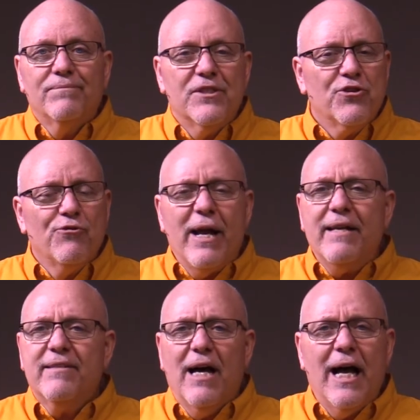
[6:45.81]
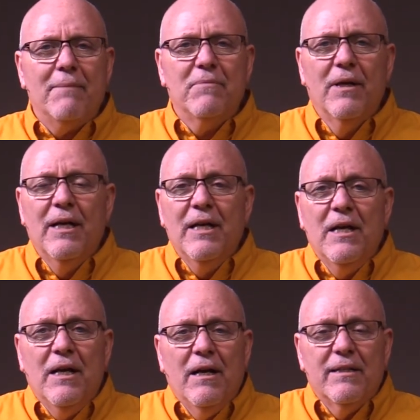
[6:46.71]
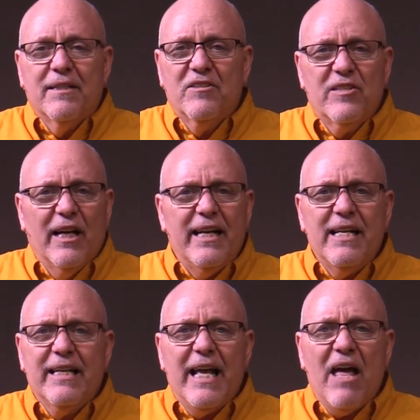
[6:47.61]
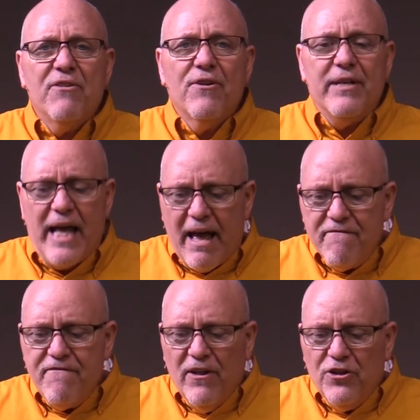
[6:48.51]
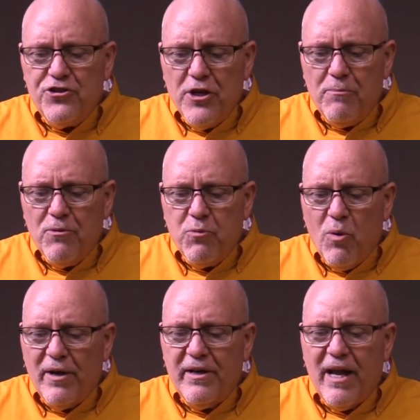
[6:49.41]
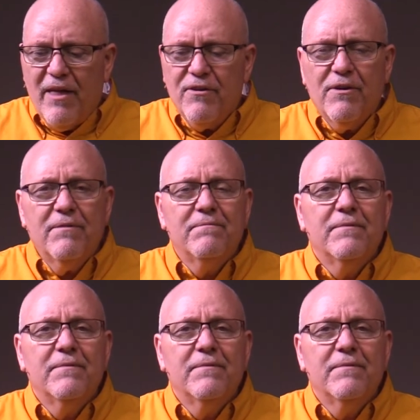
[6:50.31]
It's a great time to study together and to have fellowship with one another.